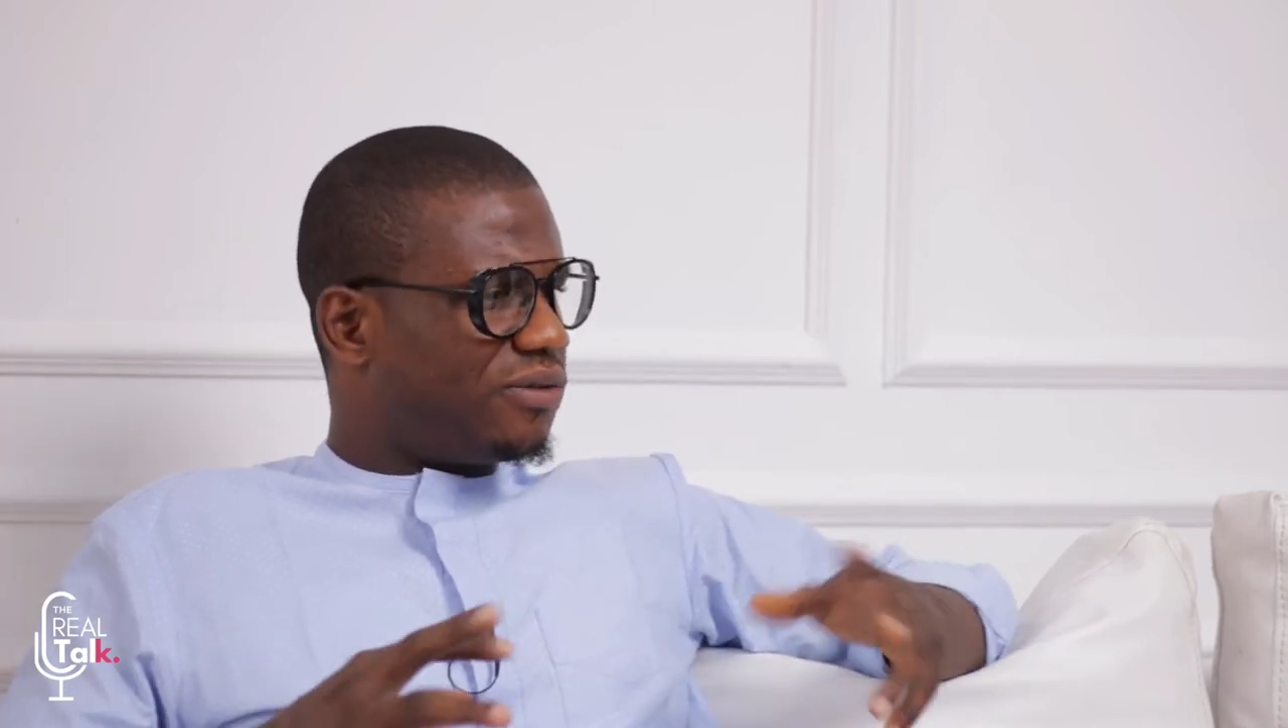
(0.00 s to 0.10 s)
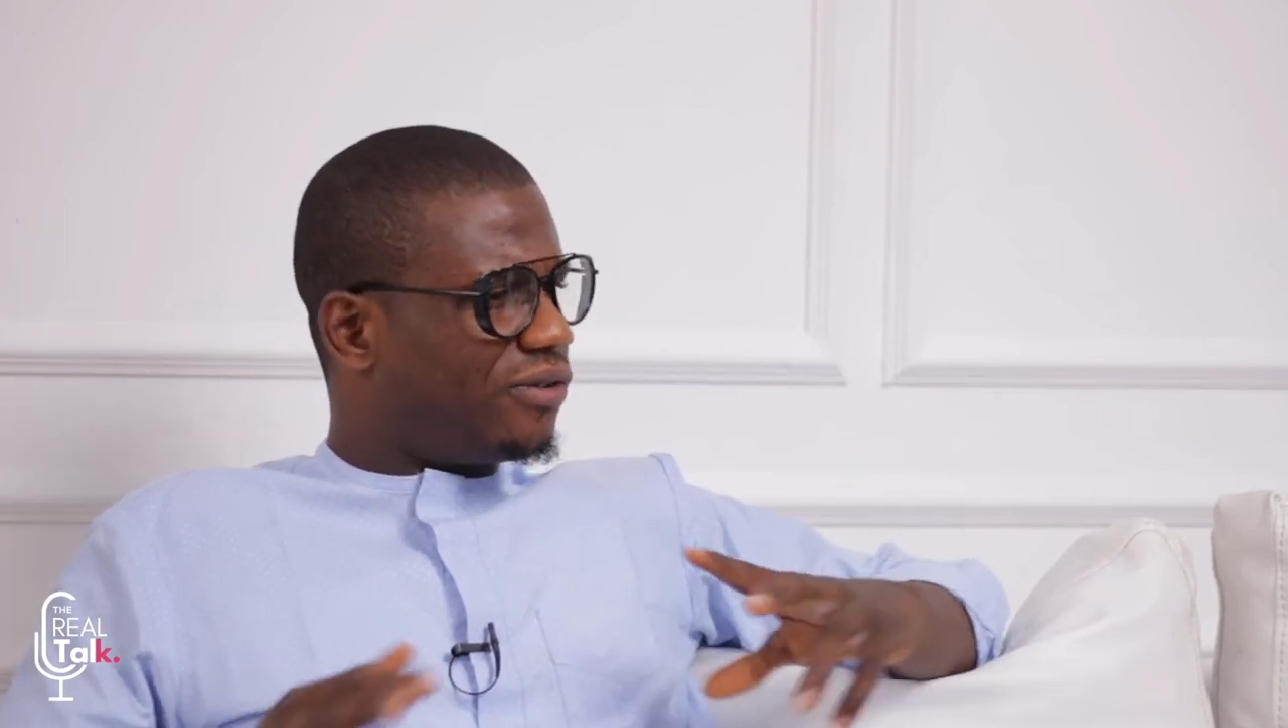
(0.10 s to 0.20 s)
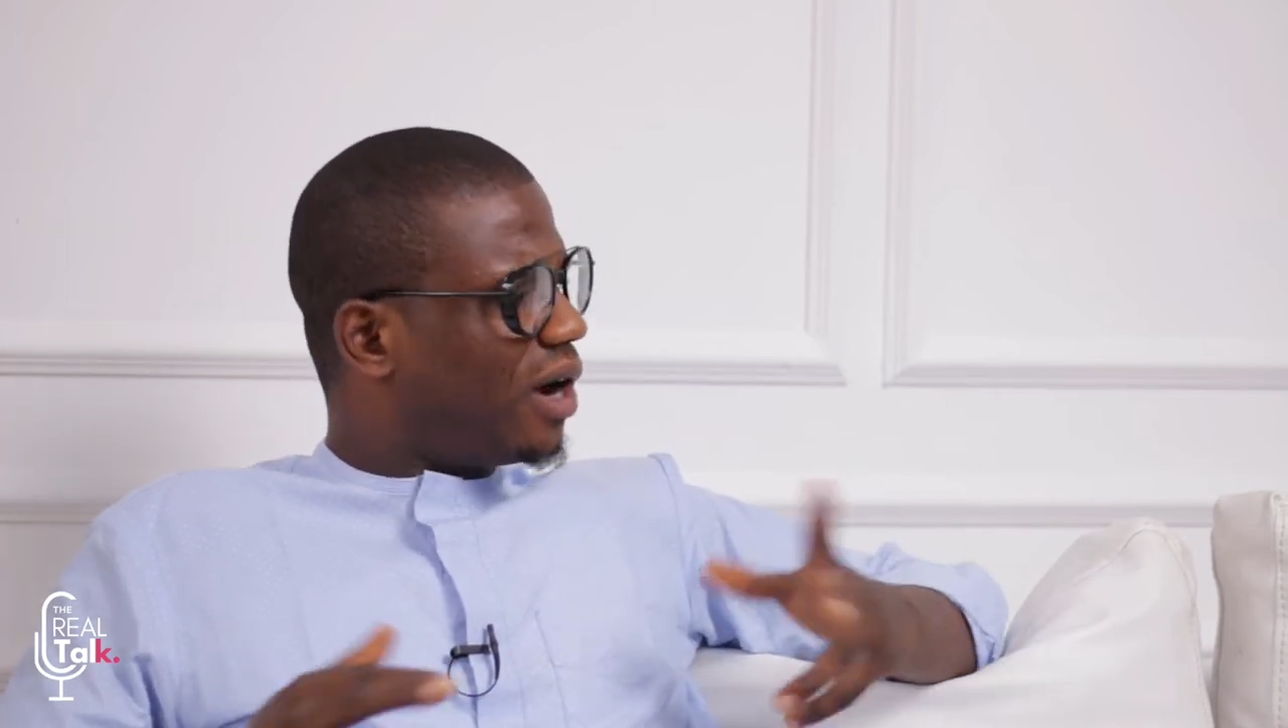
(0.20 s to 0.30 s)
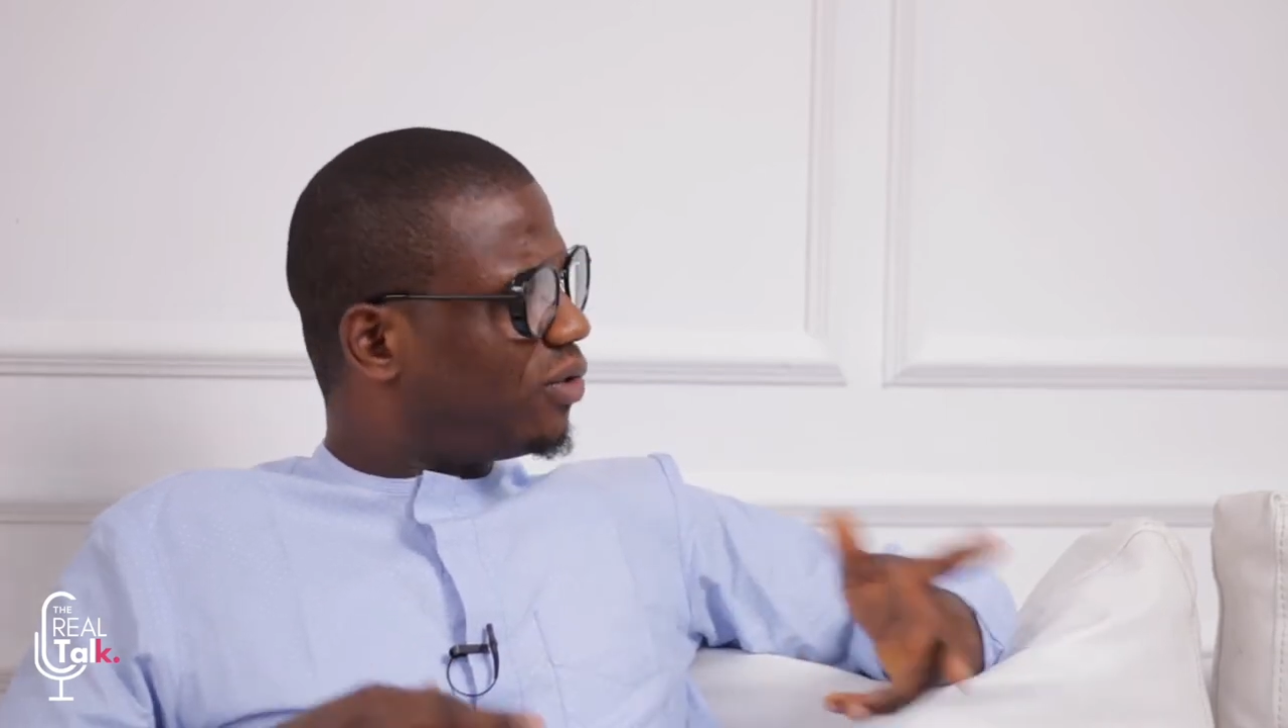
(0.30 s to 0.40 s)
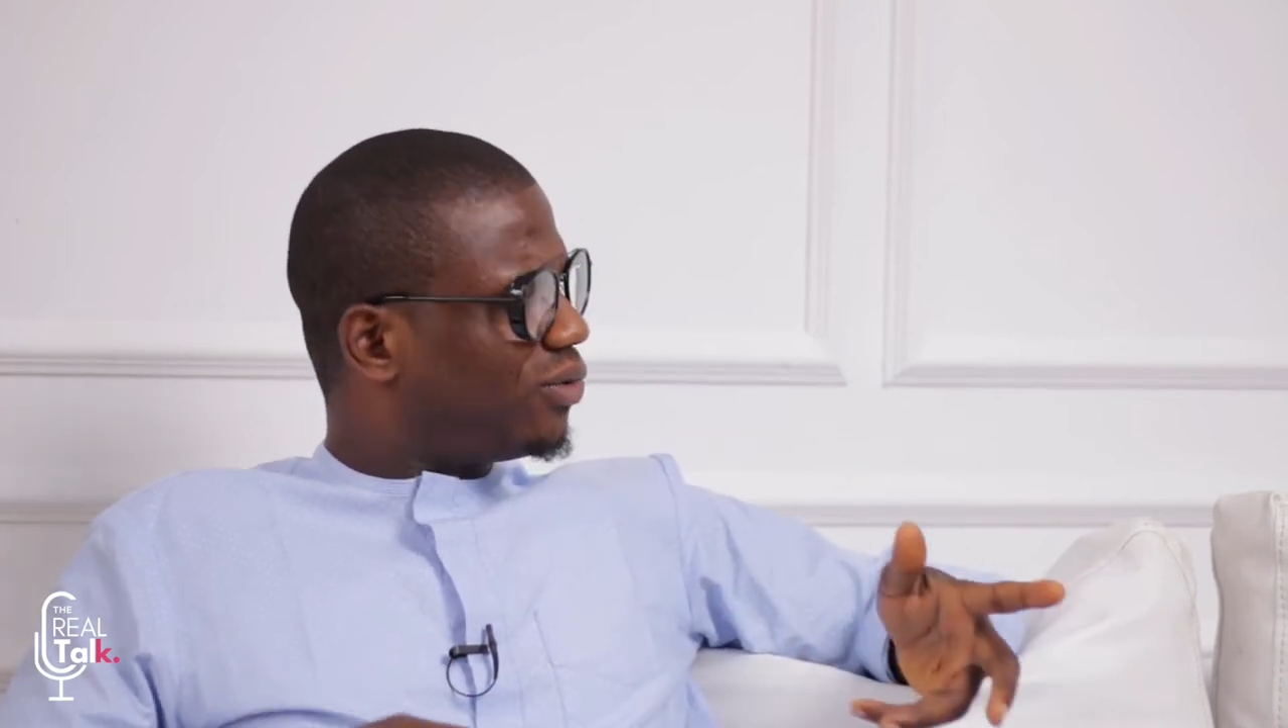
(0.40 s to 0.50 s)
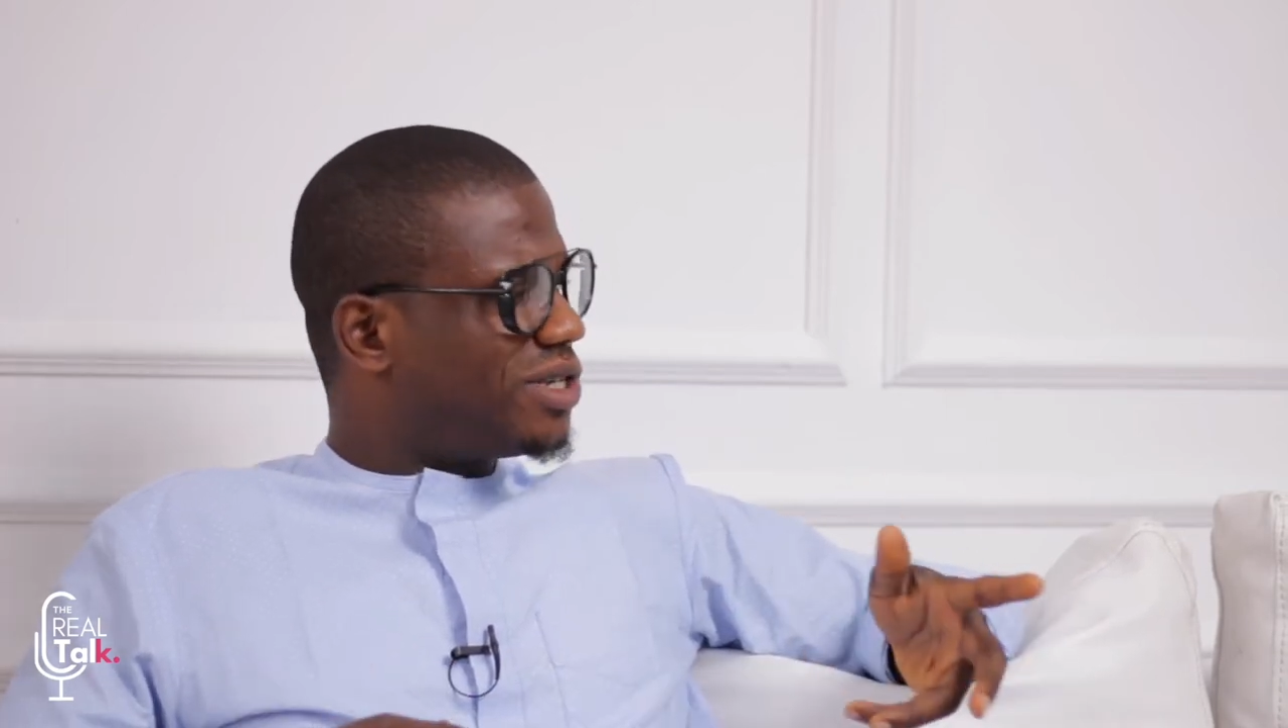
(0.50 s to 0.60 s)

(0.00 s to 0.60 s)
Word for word: to a friend